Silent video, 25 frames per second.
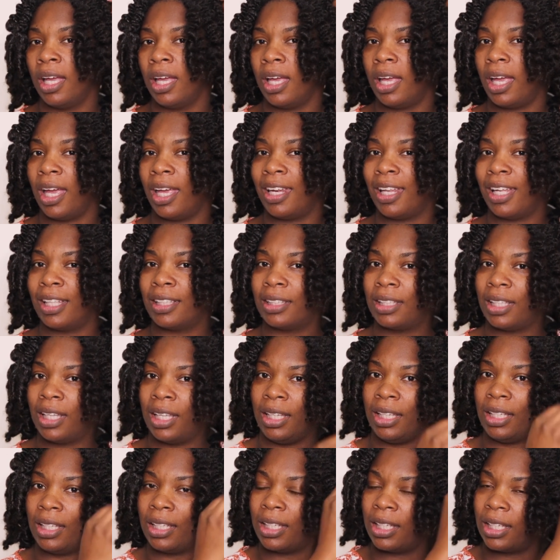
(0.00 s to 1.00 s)
and I
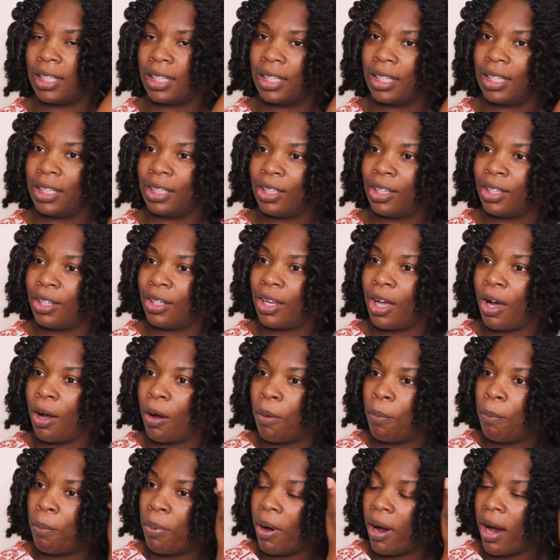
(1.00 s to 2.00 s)
think, you
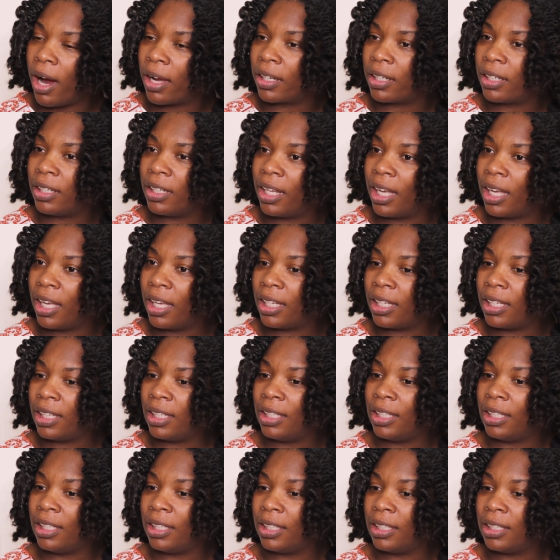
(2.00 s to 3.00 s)
know, part of that
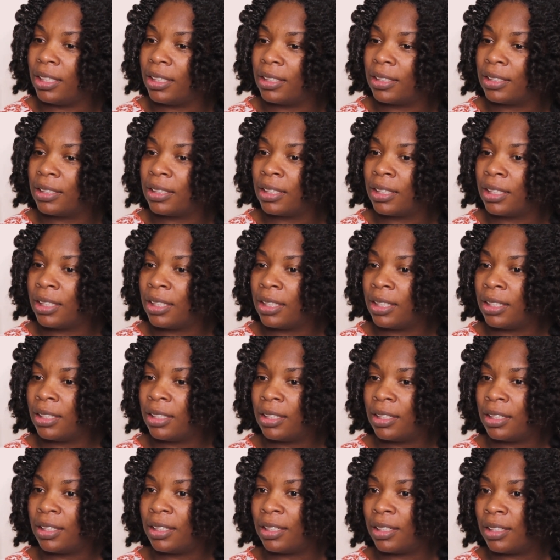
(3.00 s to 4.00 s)
is,
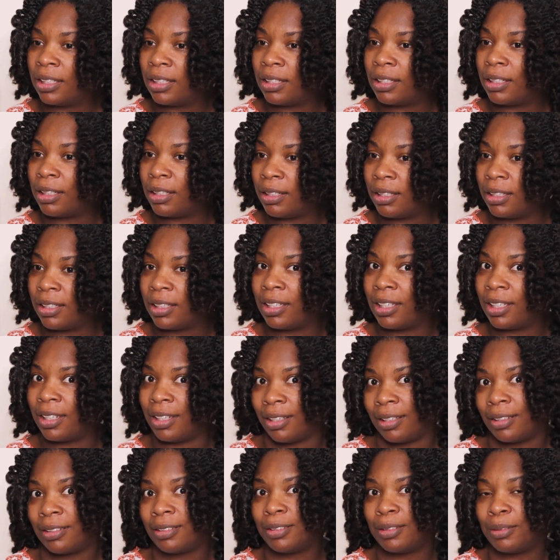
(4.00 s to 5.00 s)
you
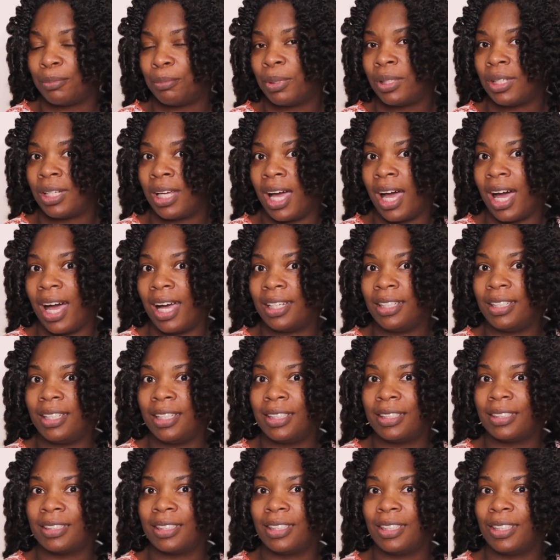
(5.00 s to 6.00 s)
know, I've been a high
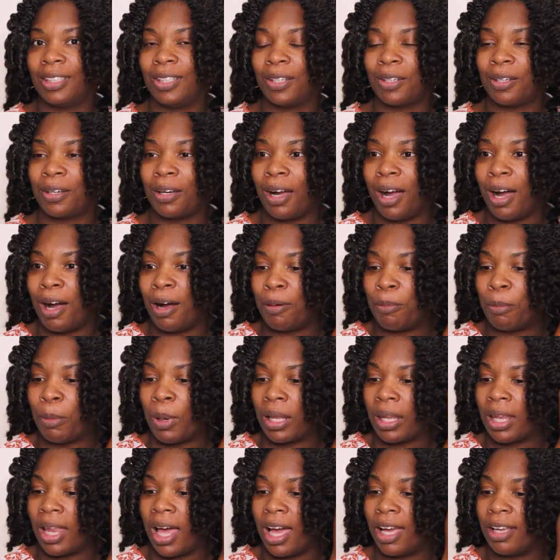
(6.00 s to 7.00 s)
density girl all
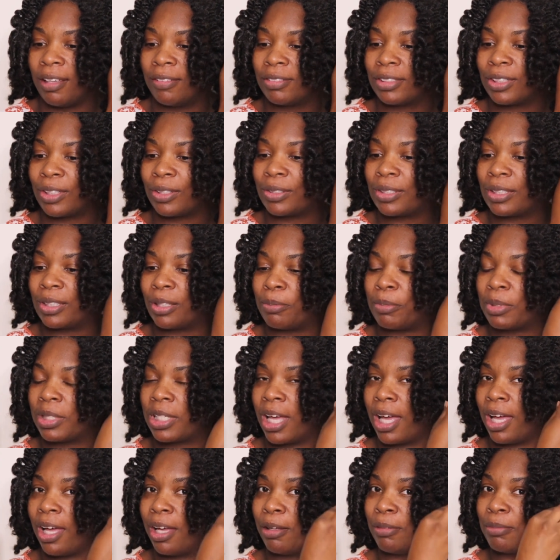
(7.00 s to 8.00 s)
my life, so
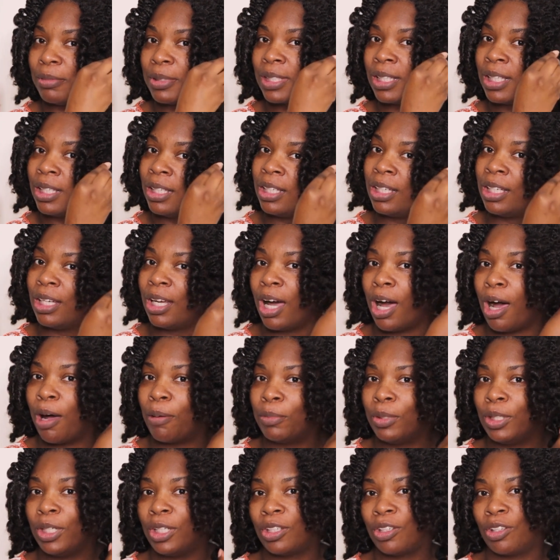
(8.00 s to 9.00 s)
sometimes
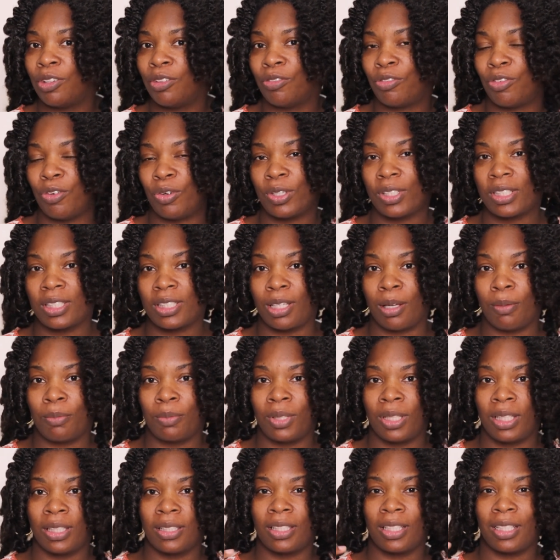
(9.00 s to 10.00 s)
I'm looking for
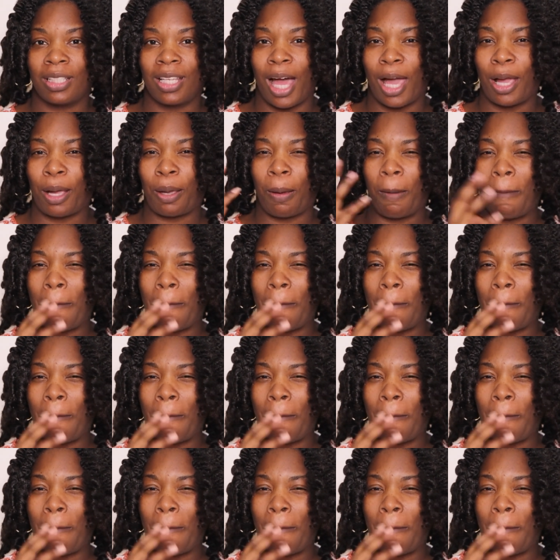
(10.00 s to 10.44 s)
something to like